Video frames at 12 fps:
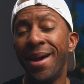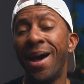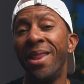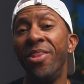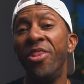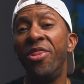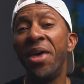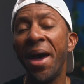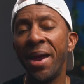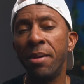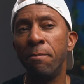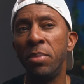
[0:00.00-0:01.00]
And
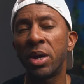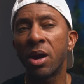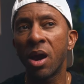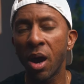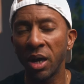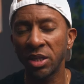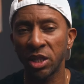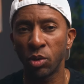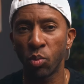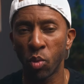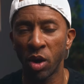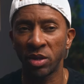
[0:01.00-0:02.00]
then because it
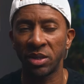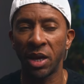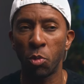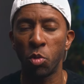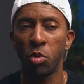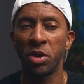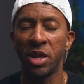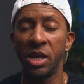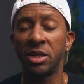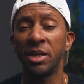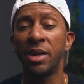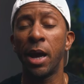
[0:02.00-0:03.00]
was that we were
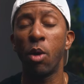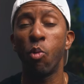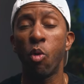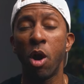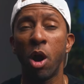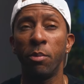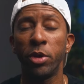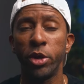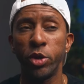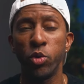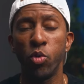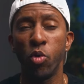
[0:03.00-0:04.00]
getting that warm
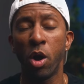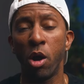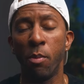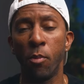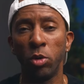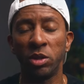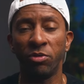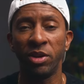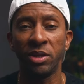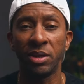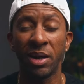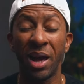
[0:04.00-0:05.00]
hue or
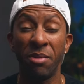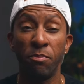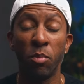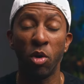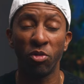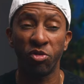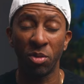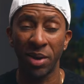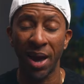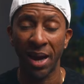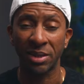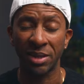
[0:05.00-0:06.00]
motivated light, both from
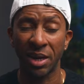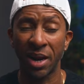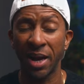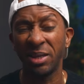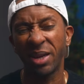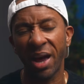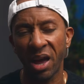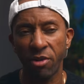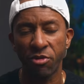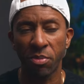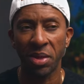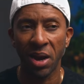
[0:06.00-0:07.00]
the accent lights
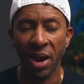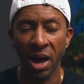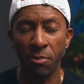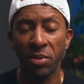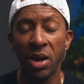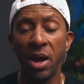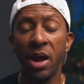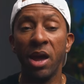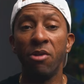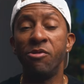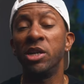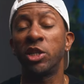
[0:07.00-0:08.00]
and from the lamp,
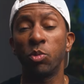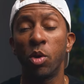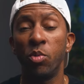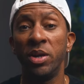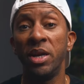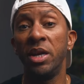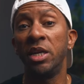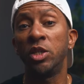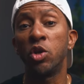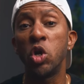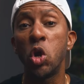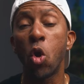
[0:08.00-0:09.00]
eventually what we did
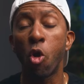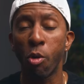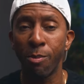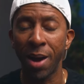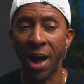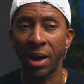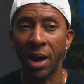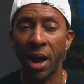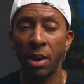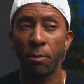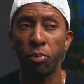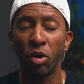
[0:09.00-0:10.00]
is go back
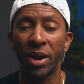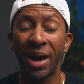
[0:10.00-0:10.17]
and put